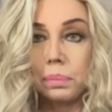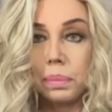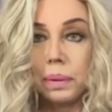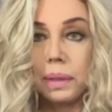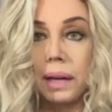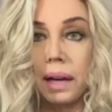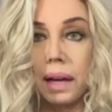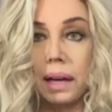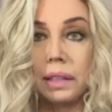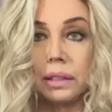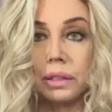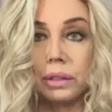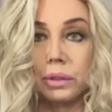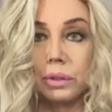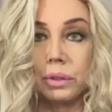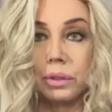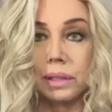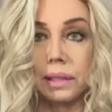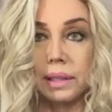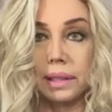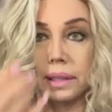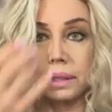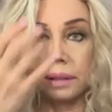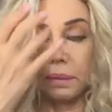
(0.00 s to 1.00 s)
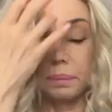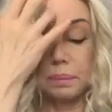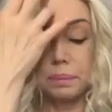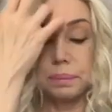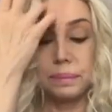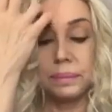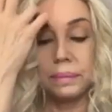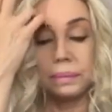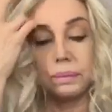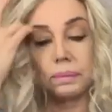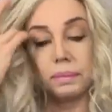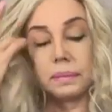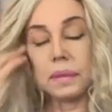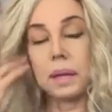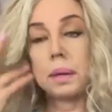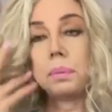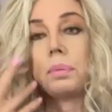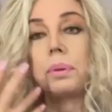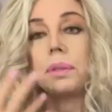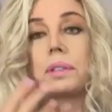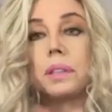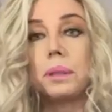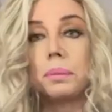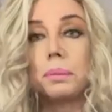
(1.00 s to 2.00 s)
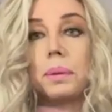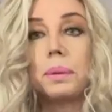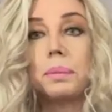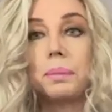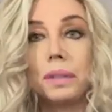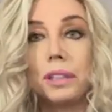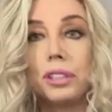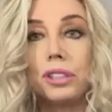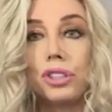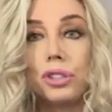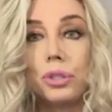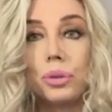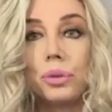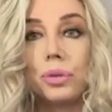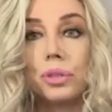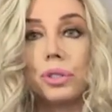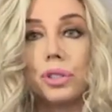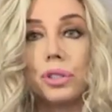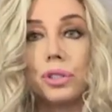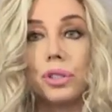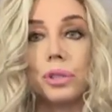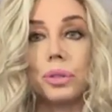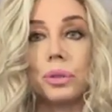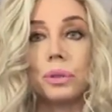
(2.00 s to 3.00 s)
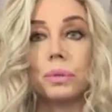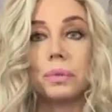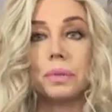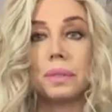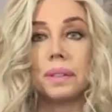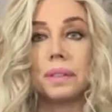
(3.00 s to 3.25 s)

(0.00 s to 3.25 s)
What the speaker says: but I use them. I put them in my shoes too.